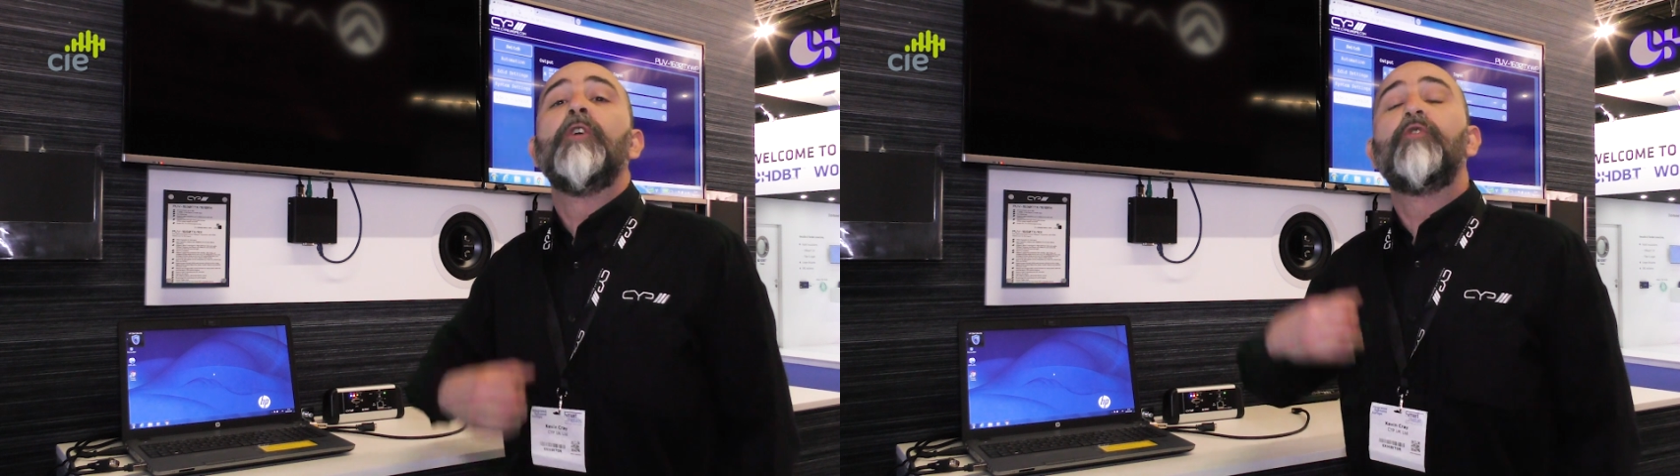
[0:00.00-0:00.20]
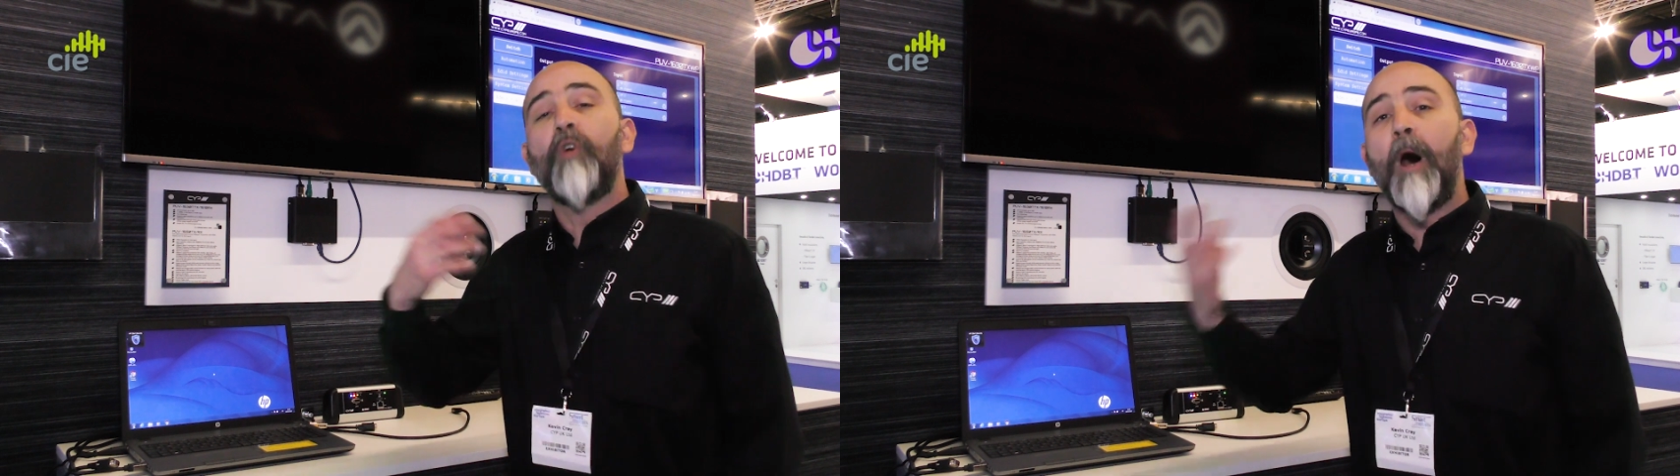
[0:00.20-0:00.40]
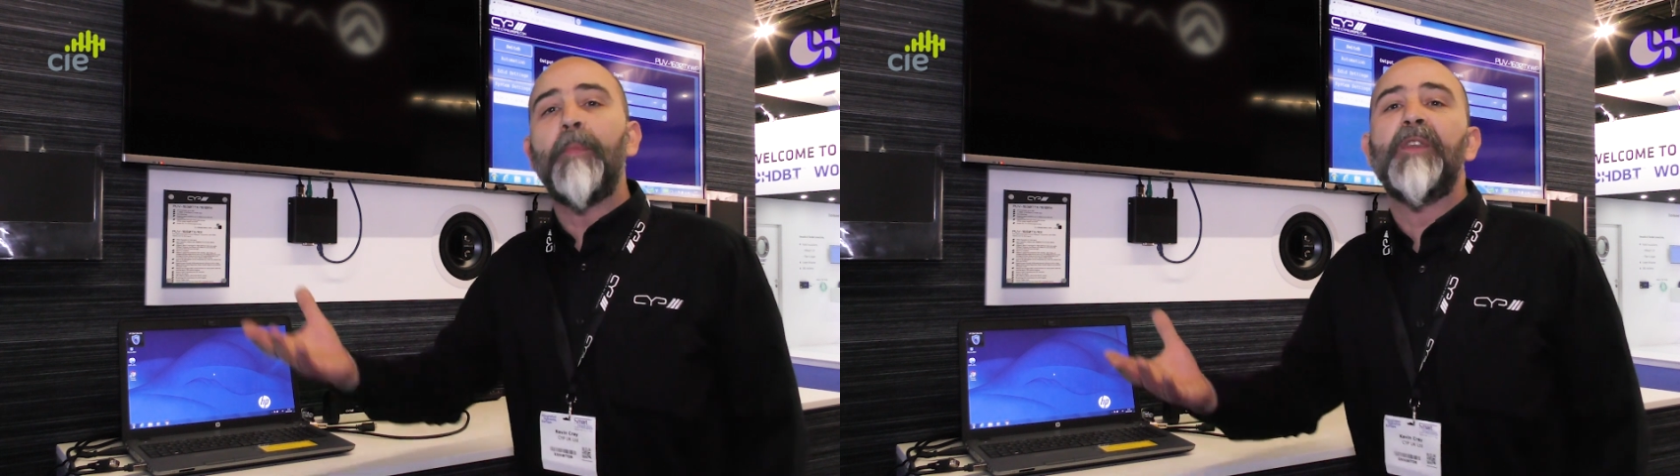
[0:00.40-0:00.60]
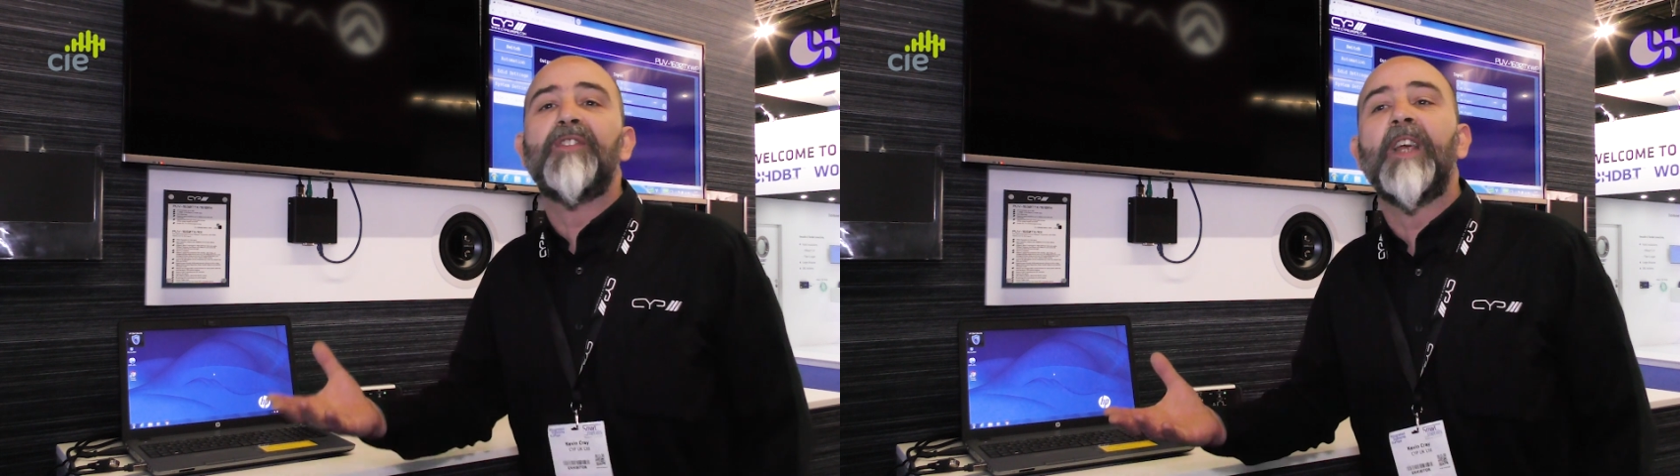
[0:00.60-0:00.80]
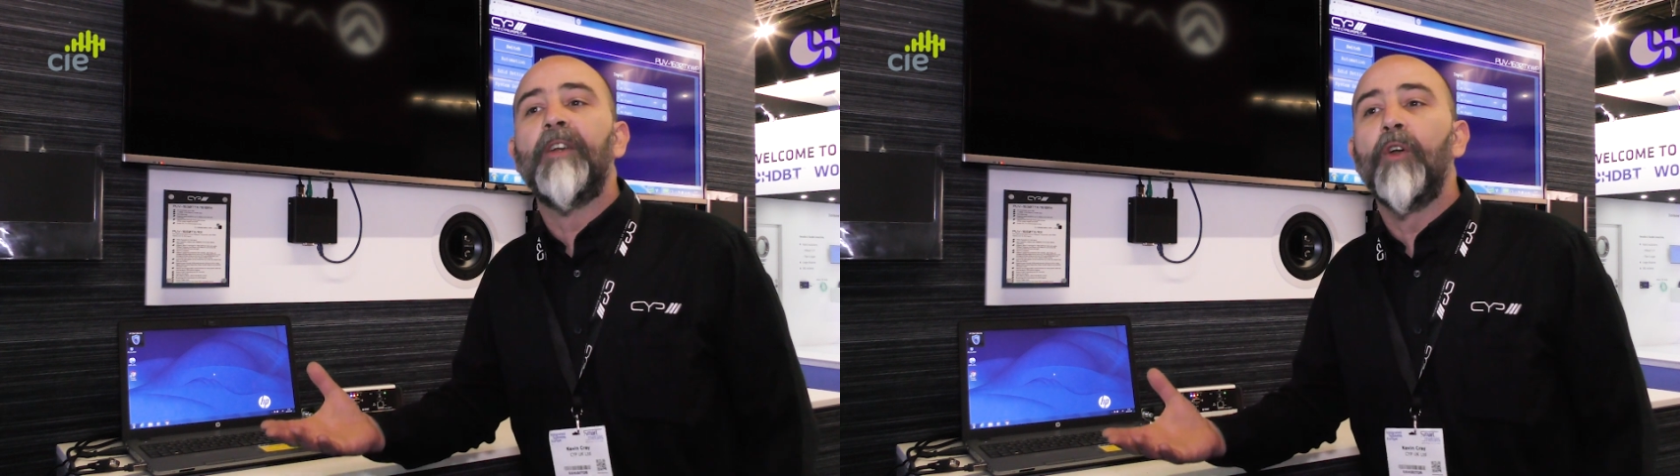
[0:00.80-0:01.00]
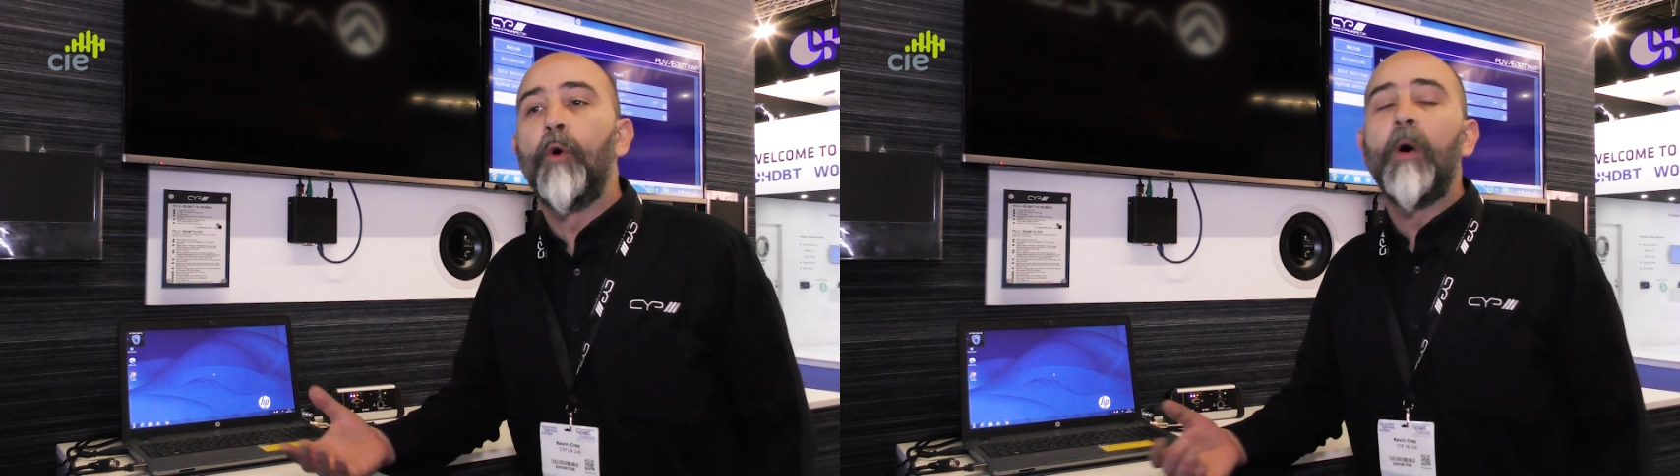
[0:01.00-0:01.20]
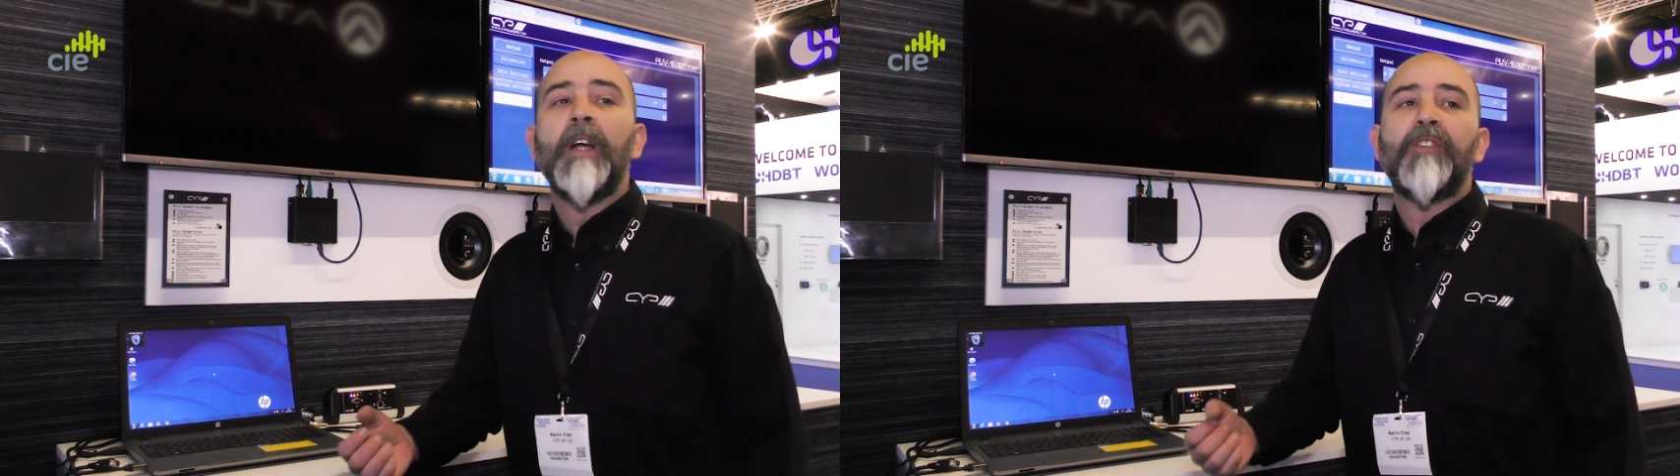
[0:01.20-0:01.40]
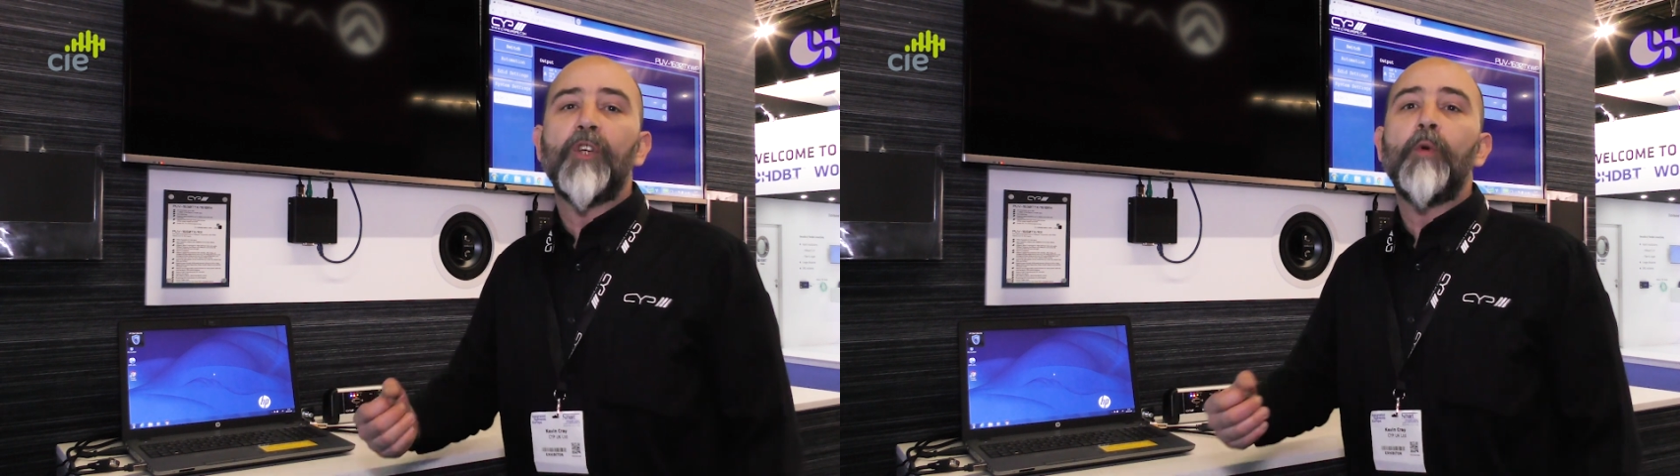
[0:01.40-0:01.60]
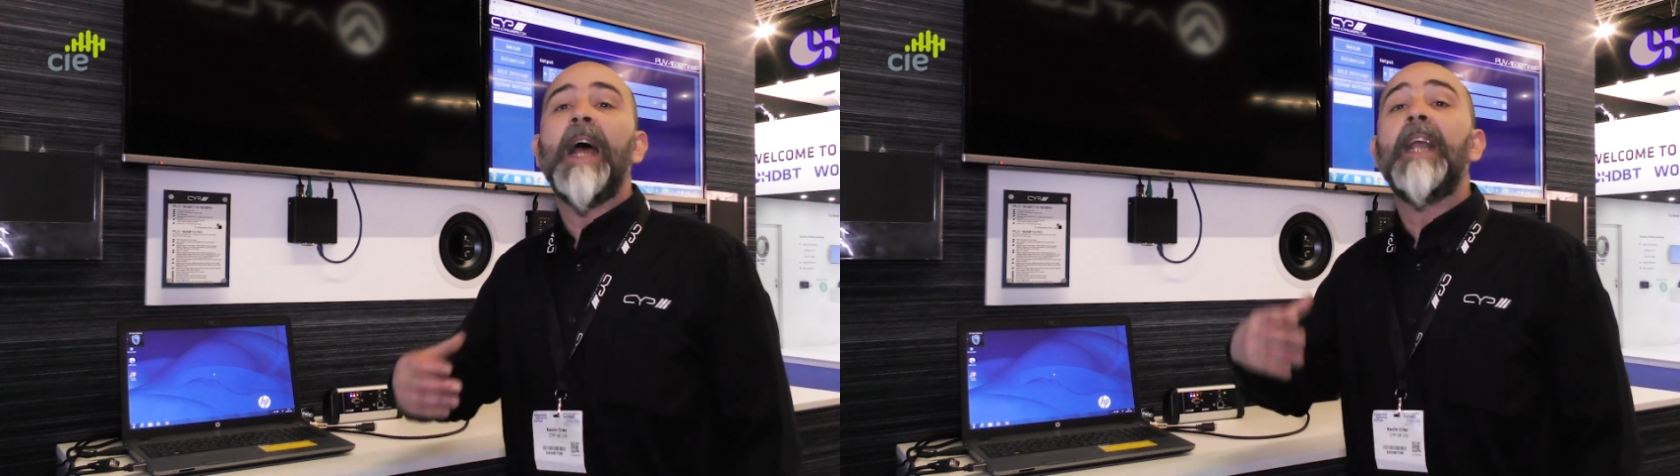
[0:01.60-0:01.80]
drop the signal to